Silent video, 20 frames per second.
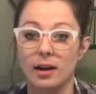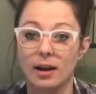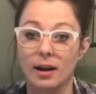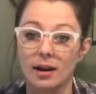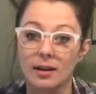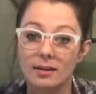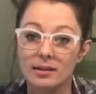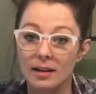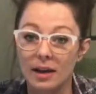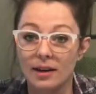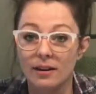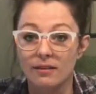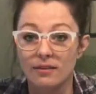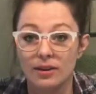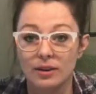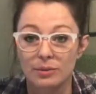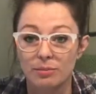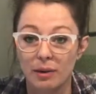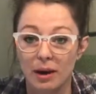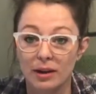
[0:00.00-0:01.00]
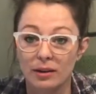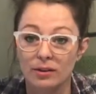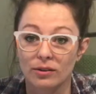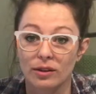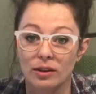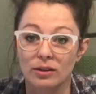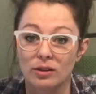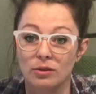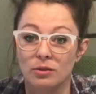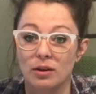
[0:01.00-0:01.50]
Inside of this binder,
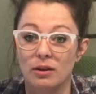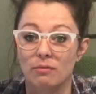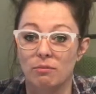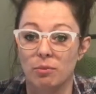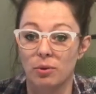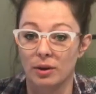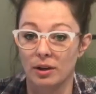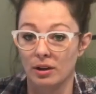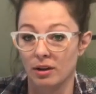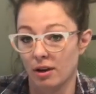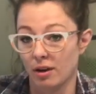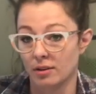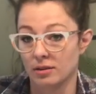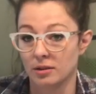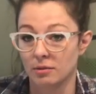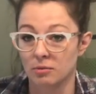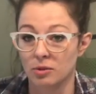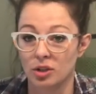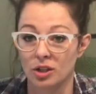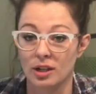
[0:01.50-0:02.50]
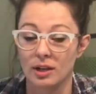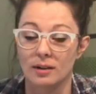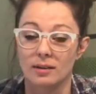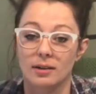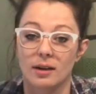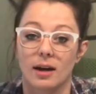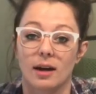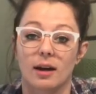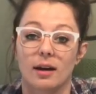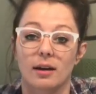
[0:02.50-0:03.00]
they do give pretty awesome sheets
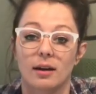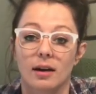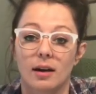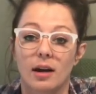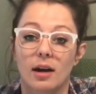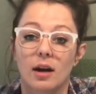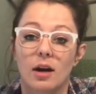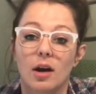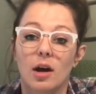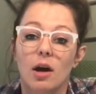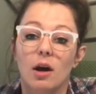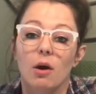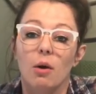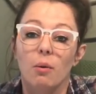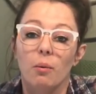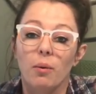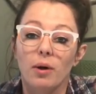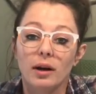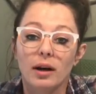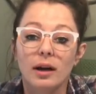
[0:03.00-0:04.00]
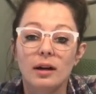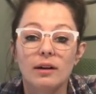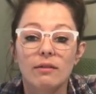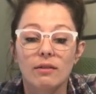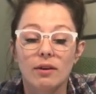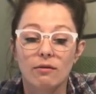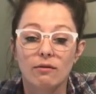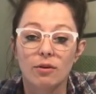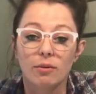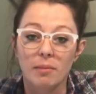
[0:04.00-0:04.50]
on what kind of
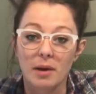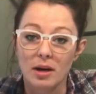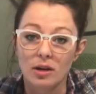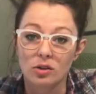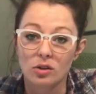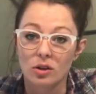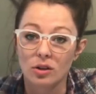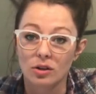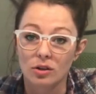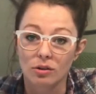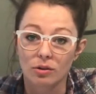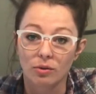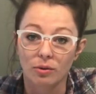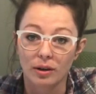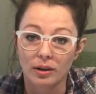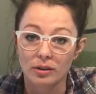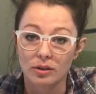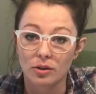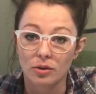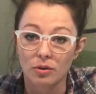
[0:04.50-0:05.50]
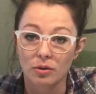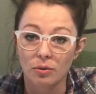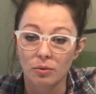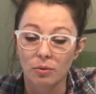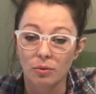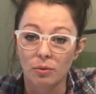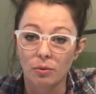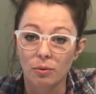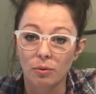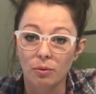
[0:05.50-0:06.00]
information you're going to
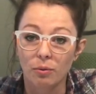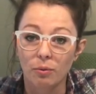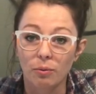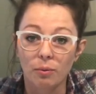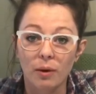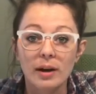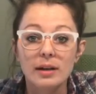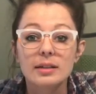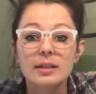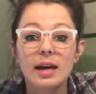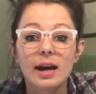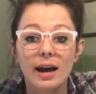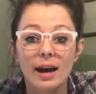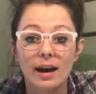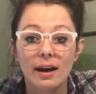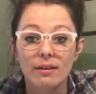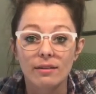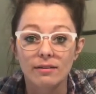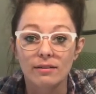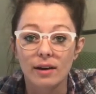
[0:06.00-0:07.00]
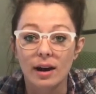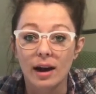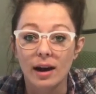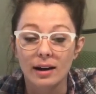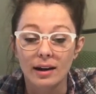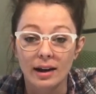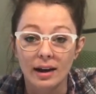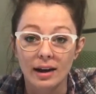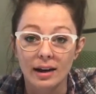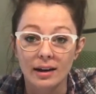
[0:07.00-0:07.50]
want to have
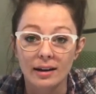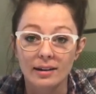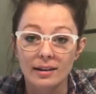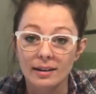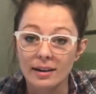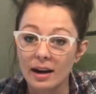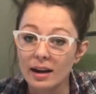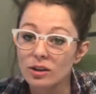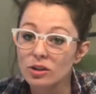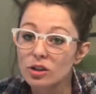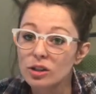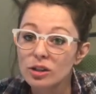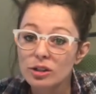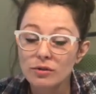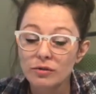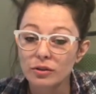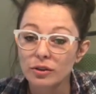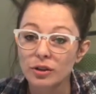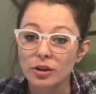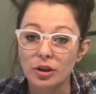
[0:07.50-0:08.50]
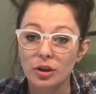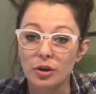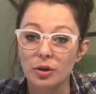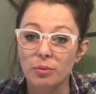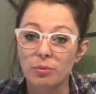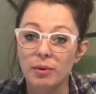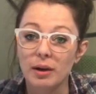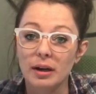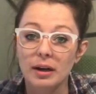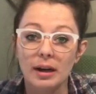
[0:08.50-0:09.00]
on hand, not just for you,
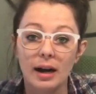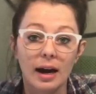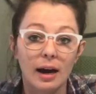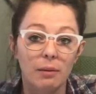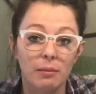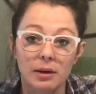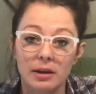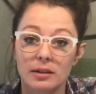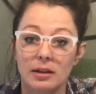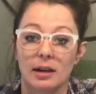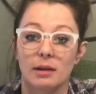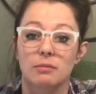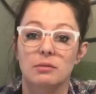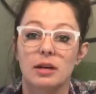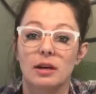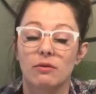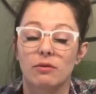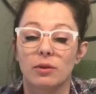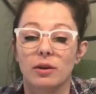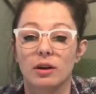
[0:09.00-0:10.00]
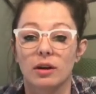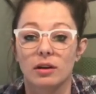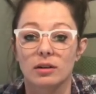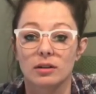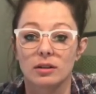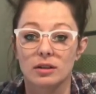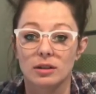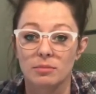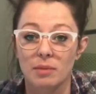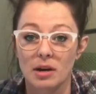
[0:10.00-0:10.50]
but how many times have we gone
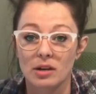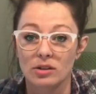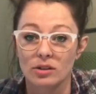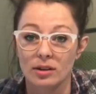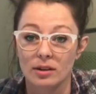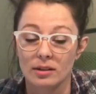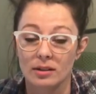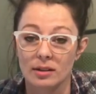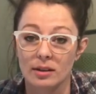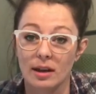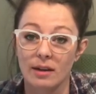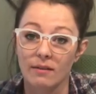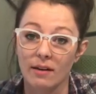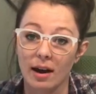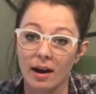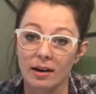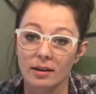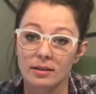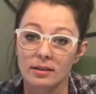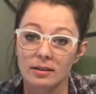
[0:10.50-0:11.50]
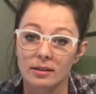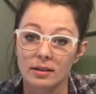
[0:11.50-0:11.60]
to specialists and they've asked,